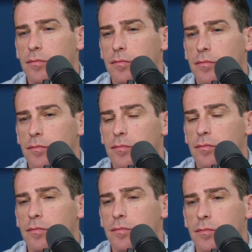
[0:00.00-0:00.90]

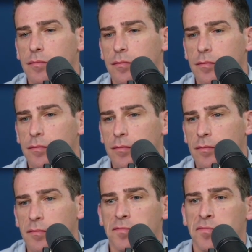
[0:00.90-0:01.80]

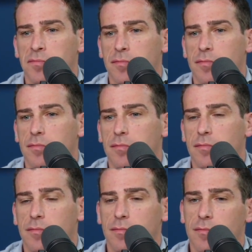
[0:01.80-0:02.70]

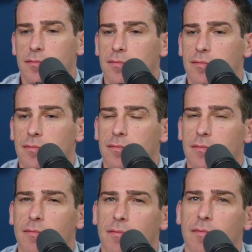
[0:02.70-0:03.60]

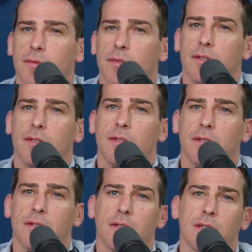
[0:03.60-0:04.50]

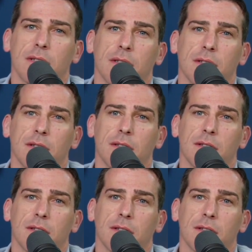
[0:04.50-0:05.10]
(silent)